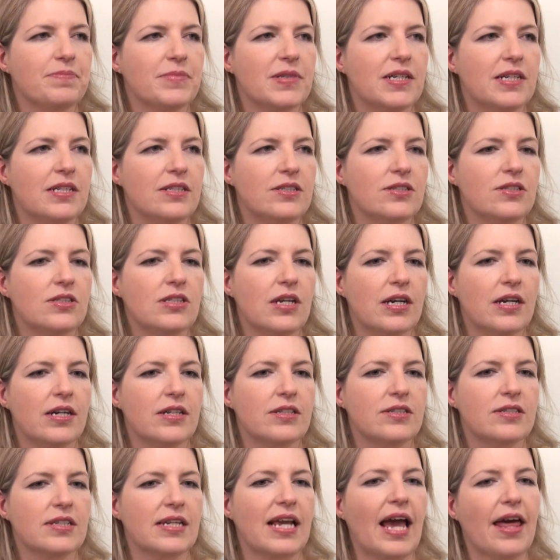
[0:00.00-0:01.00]
and uh,
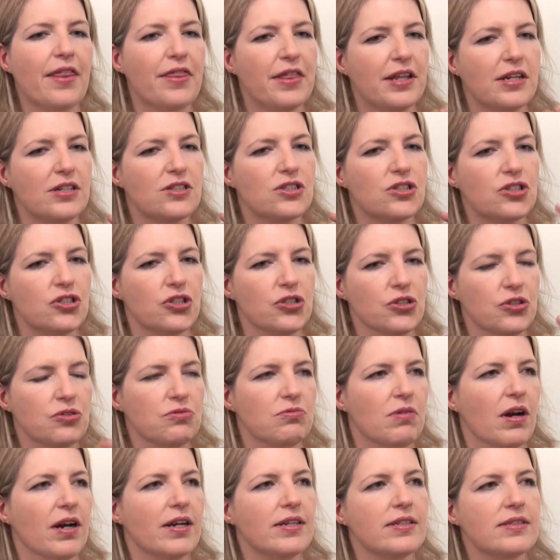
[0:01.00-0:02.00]
to get things just
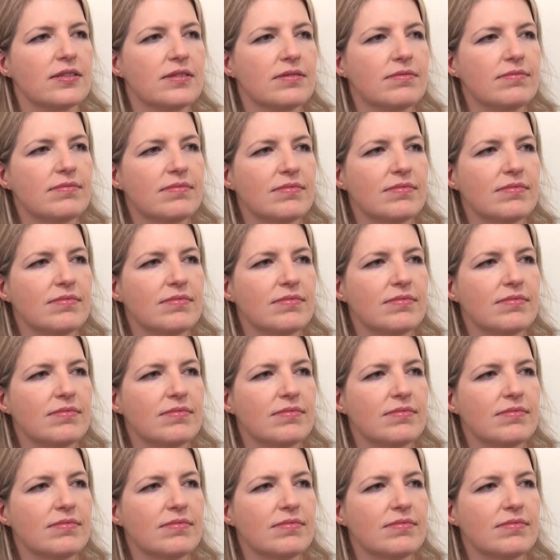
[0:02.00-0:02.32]
right.